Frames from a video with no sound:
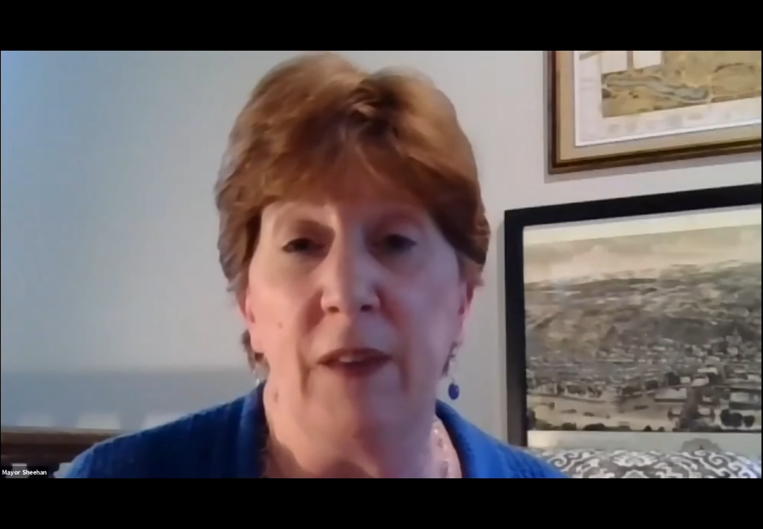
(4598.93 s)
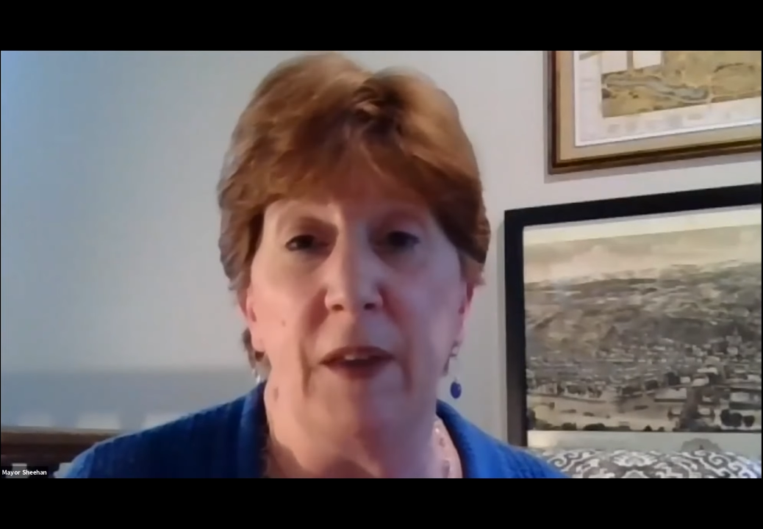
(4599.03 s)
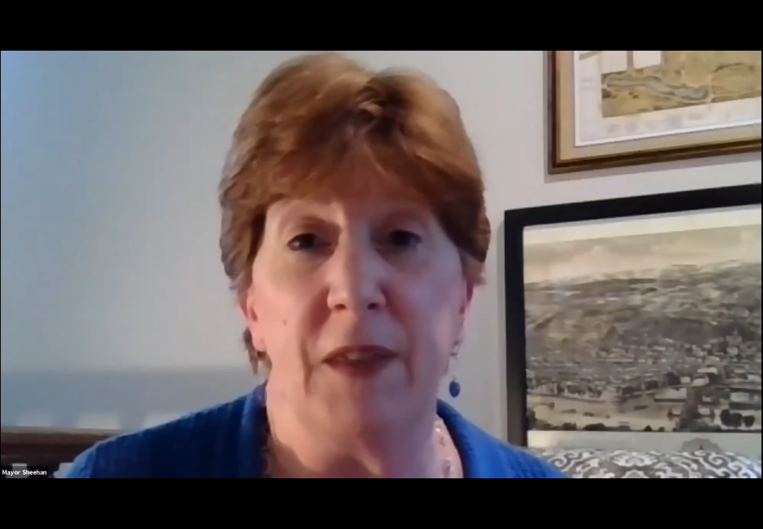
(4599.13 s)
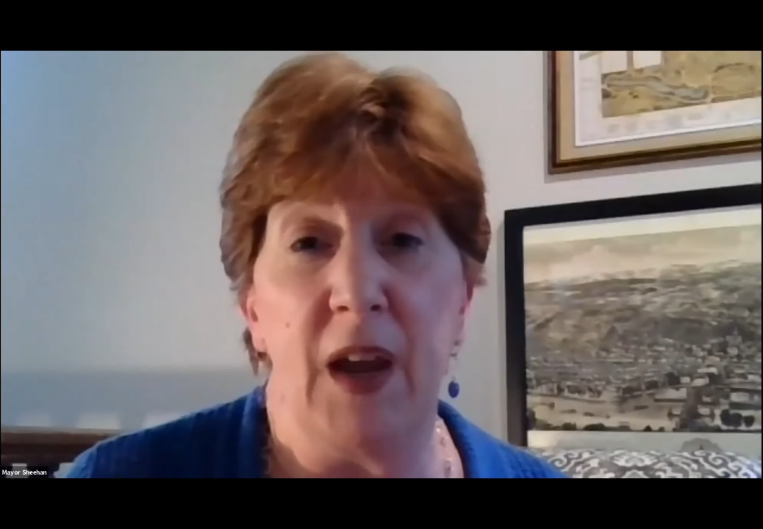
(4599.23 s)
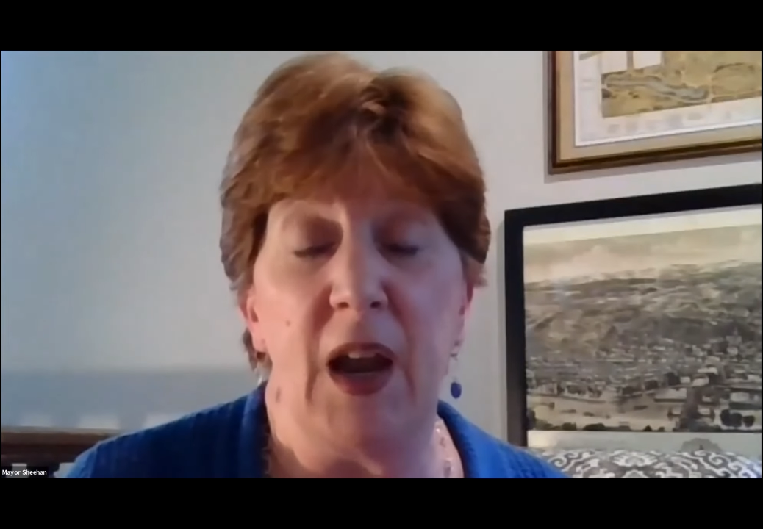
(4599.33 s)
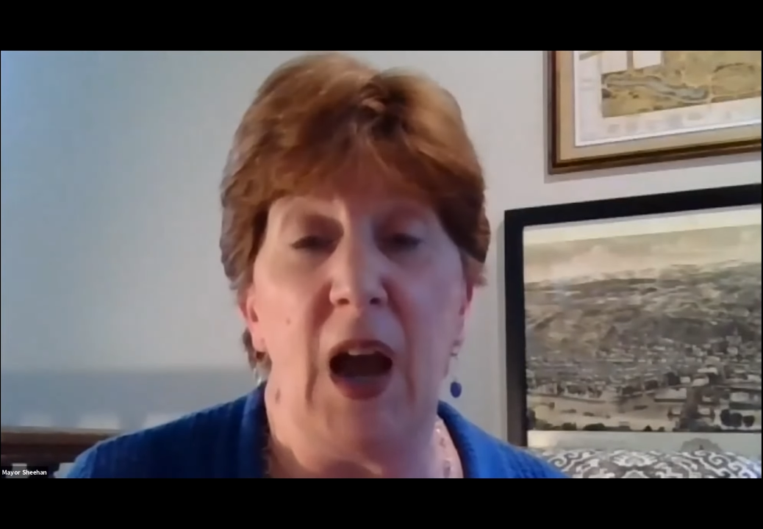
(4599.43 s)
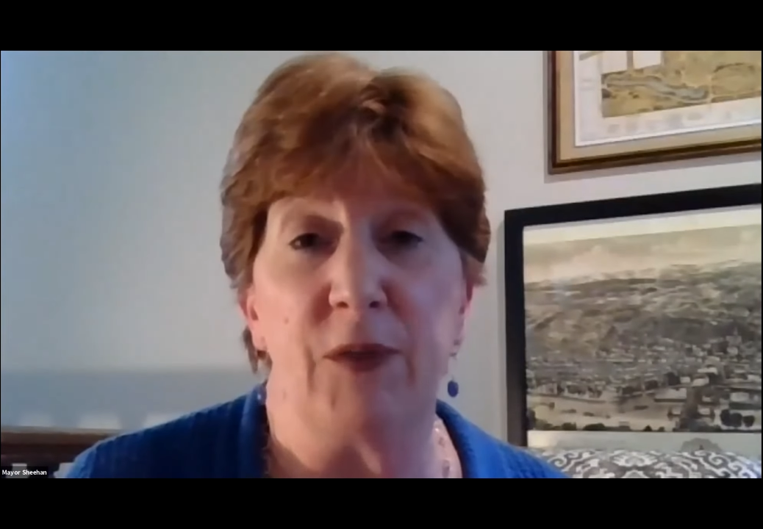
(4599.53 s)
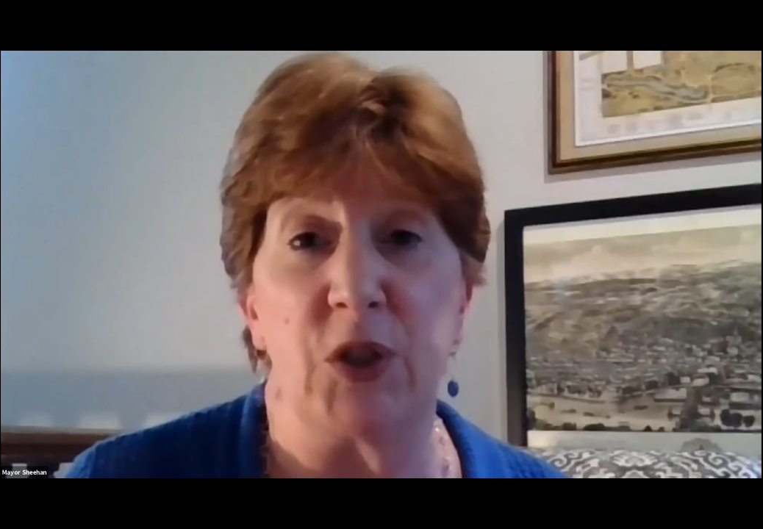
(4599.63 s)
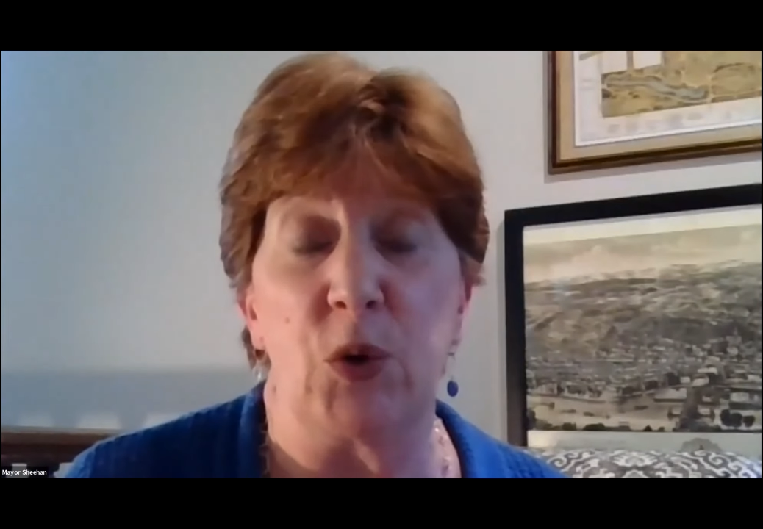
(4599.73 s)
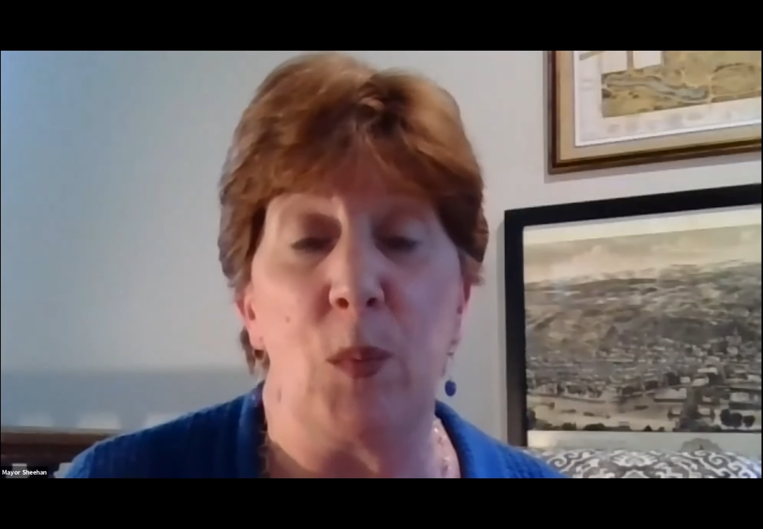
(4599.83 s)
that they
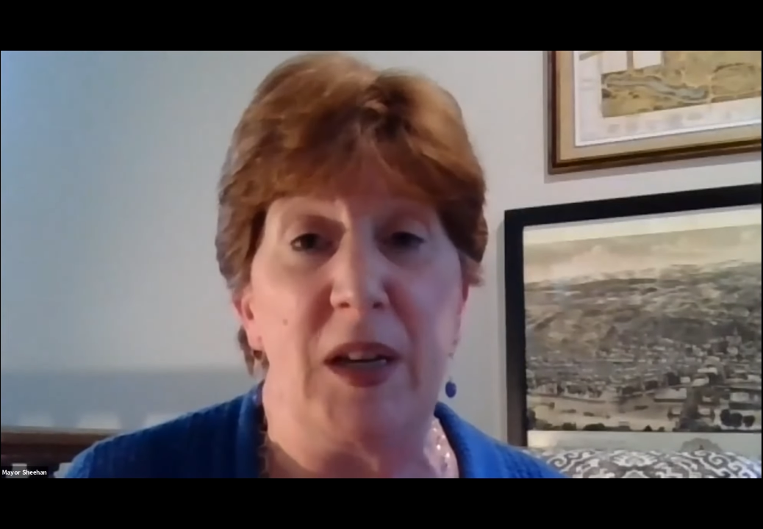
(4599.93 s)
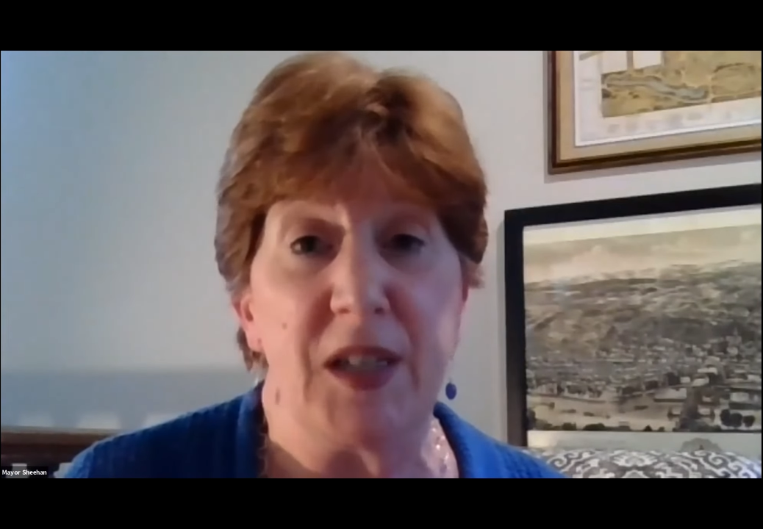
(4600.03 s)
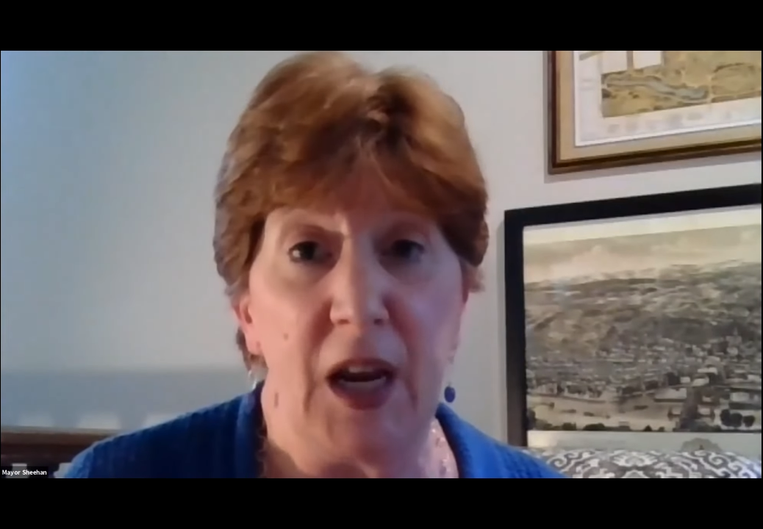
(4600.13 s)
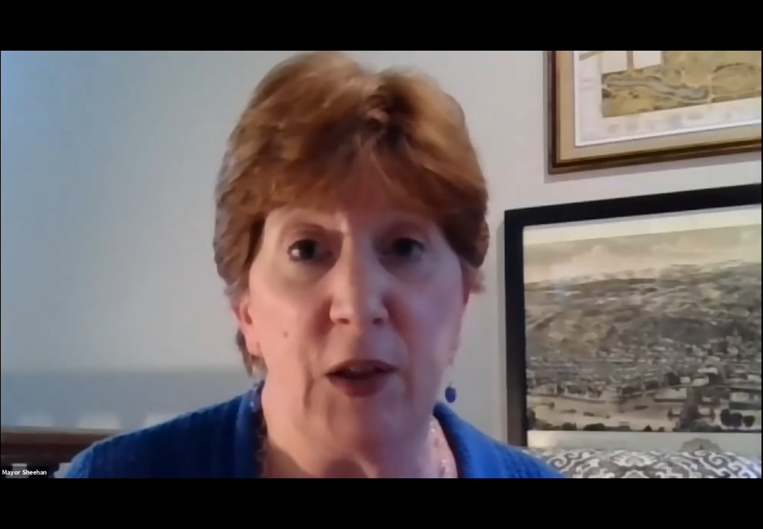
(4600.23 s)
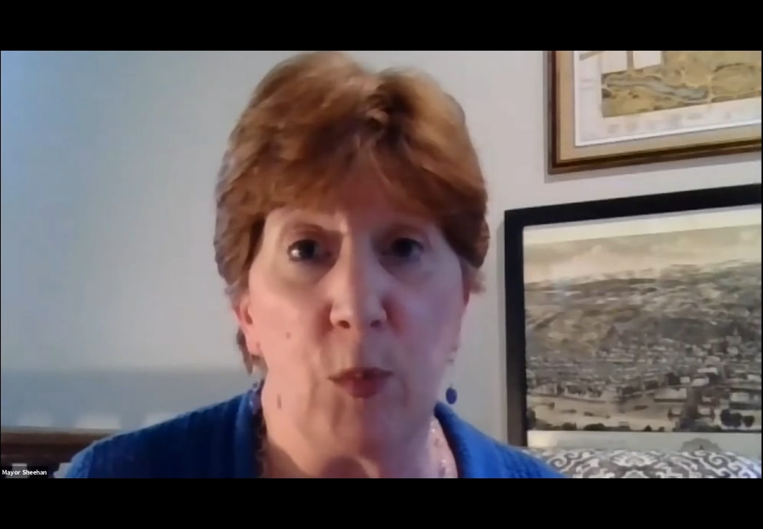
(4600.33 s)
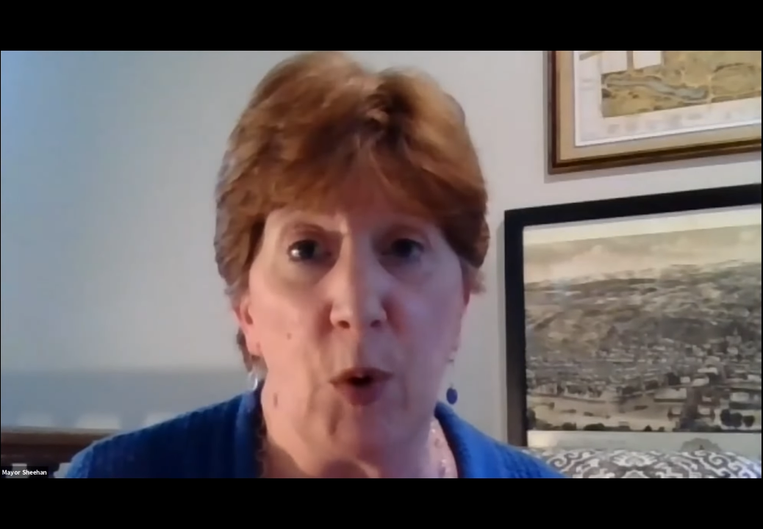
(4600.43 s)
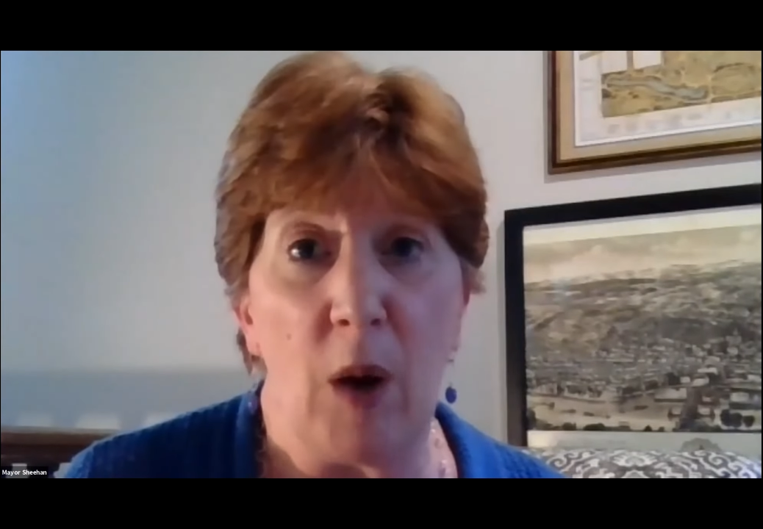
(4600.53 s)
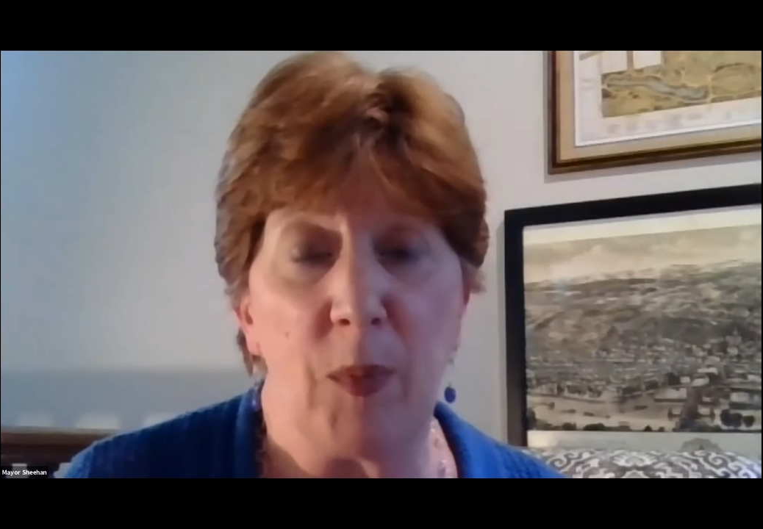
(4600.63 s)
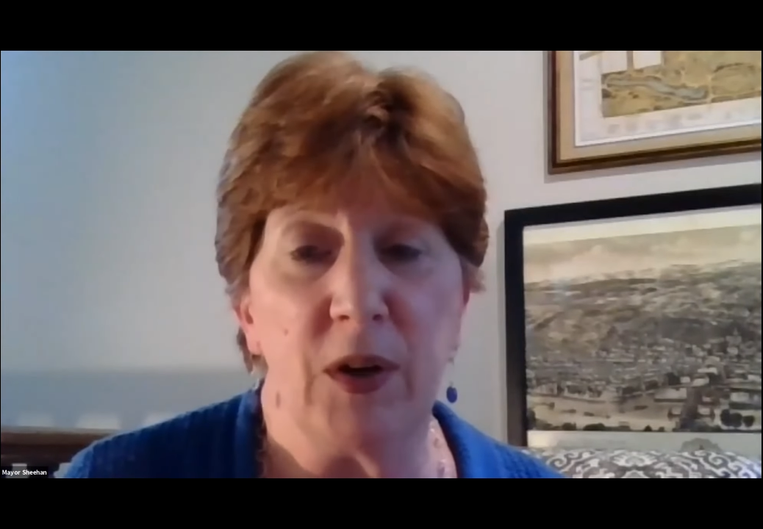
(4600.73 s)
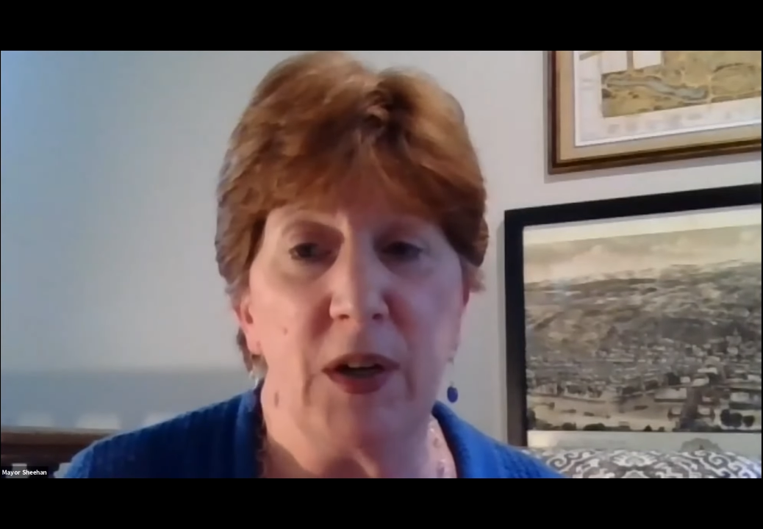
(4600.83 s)
have to maintain their
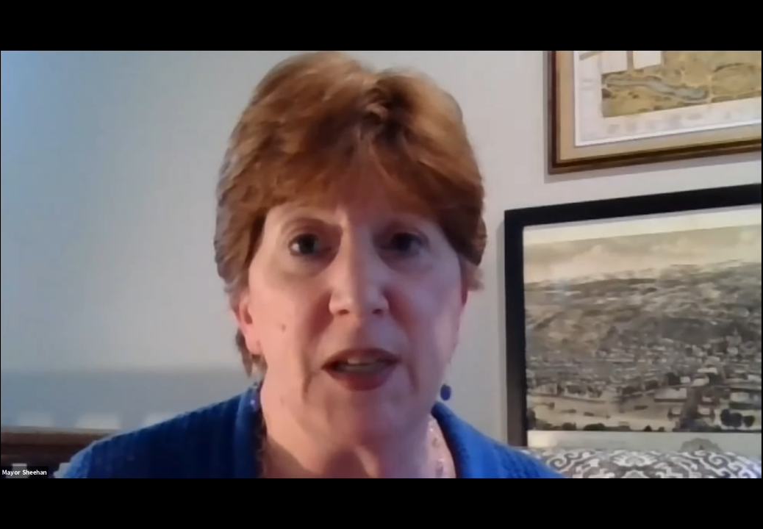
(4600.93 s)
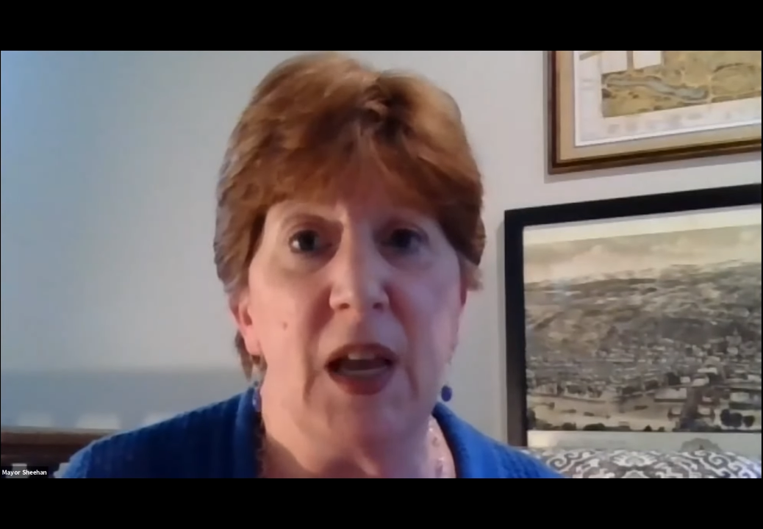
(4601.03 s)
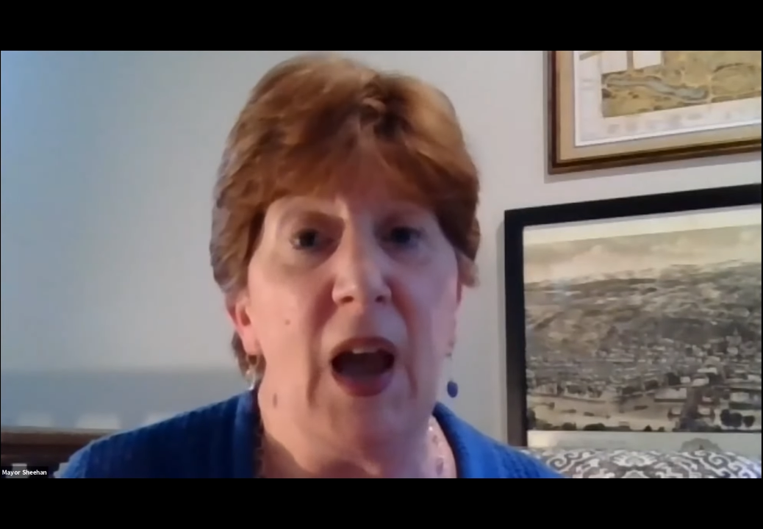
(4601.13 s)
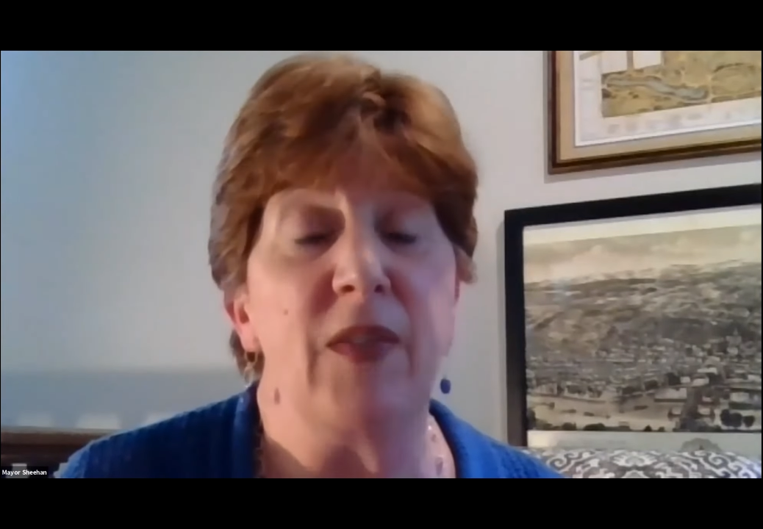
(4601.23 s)
properties